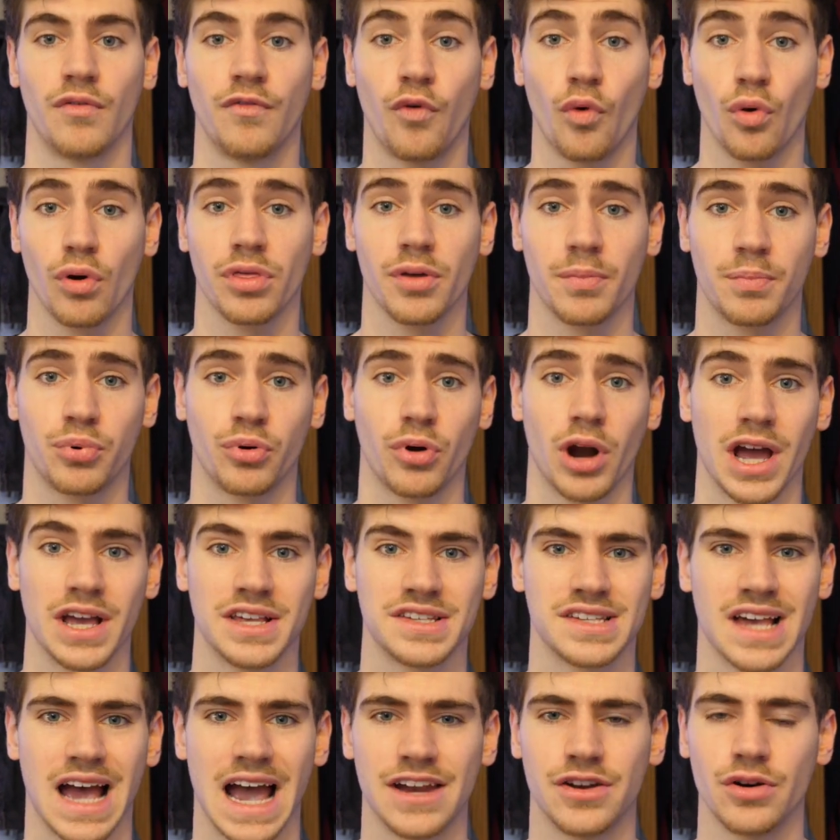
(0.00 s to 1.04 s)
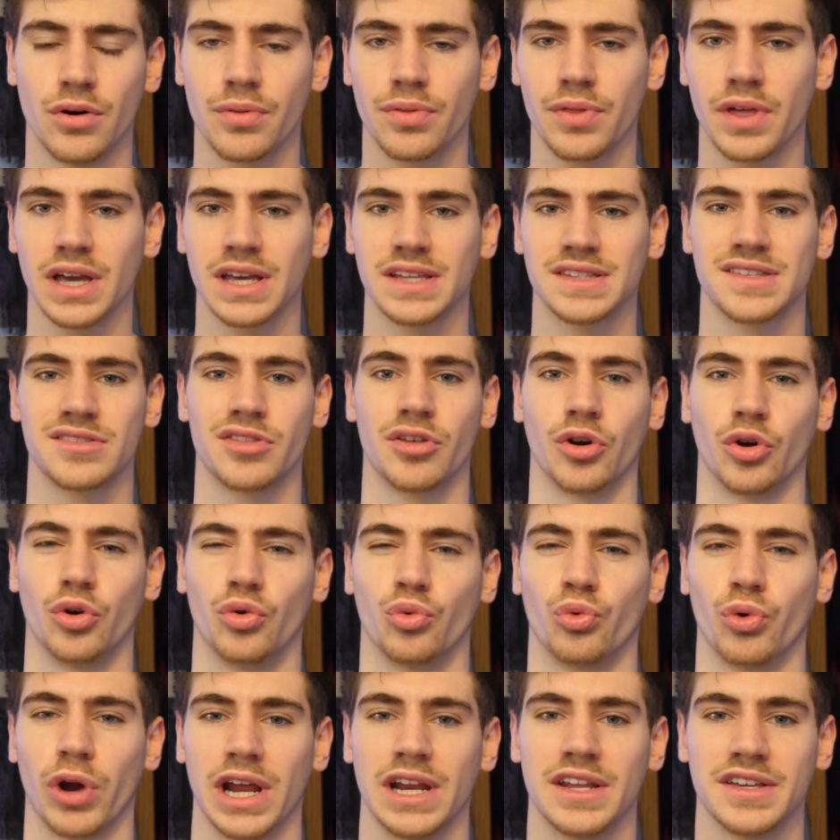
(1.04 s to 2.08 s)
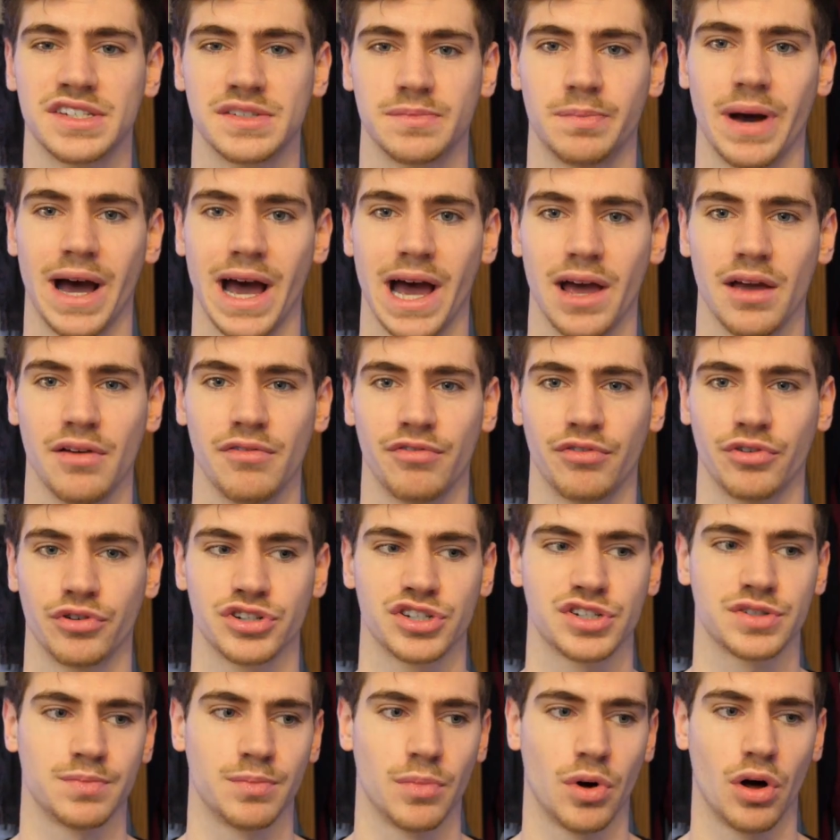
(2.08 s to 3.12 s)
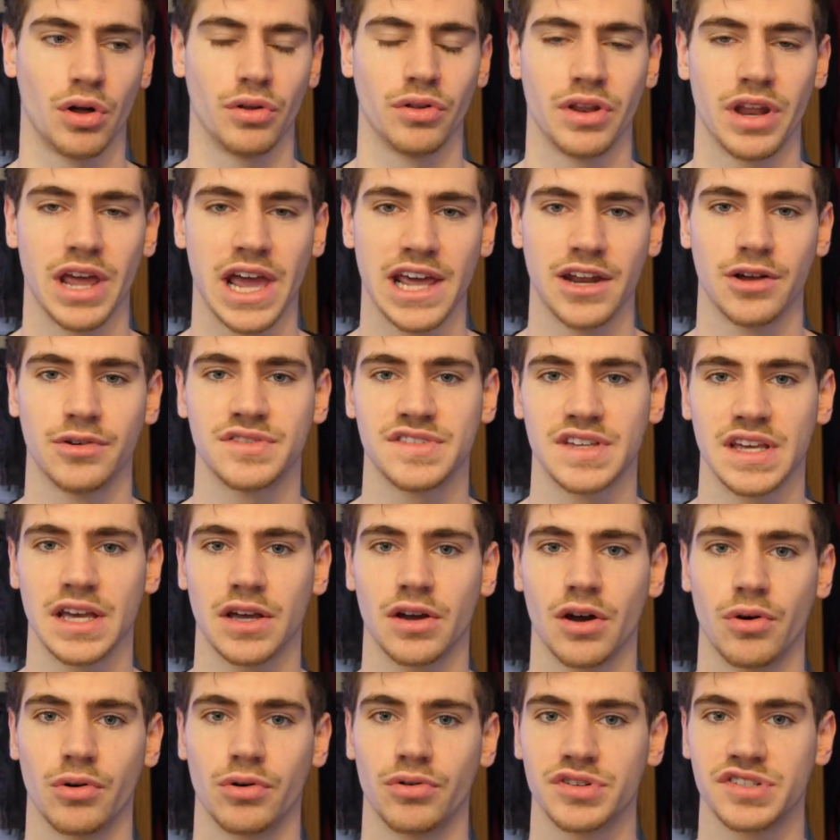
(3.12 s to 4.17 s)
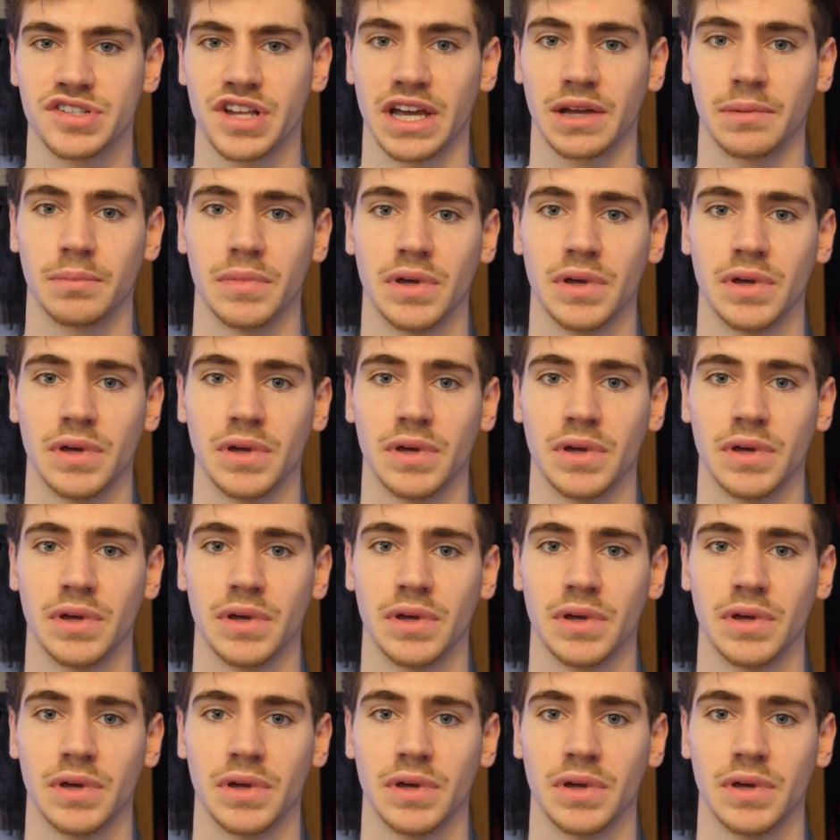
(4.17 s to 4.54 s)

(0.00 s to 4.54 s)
For the price, I don't think it's the greatest buy for small nano tank owners like